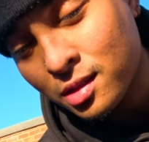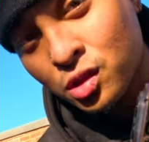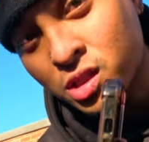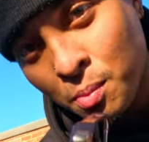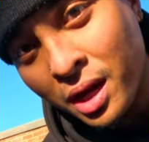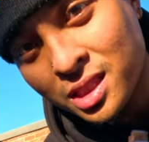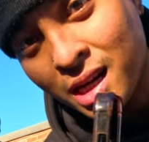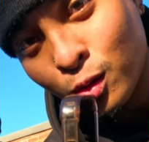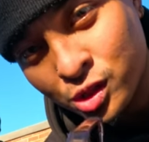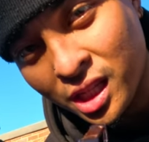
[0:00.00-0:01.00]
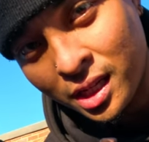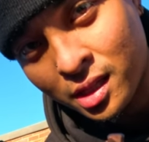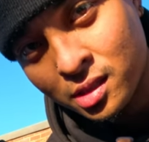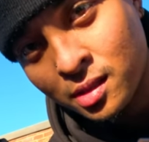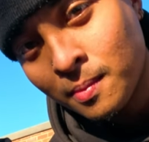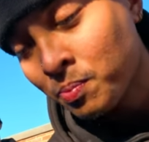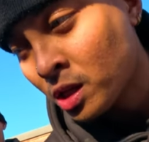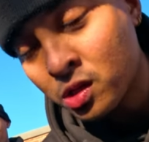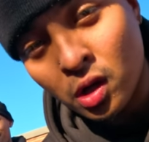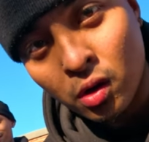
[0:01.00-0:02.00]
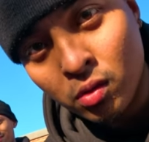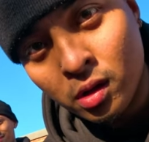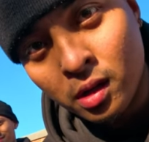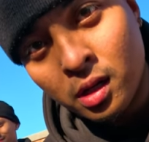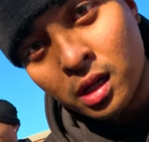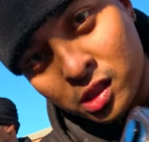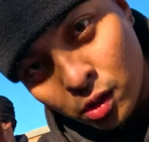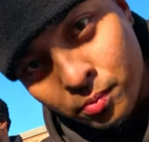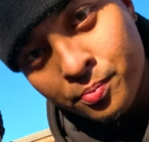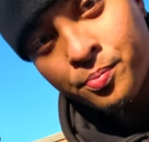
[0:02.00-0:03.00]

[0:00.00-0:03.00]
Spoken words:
Just imagine how sick he is. So let's go.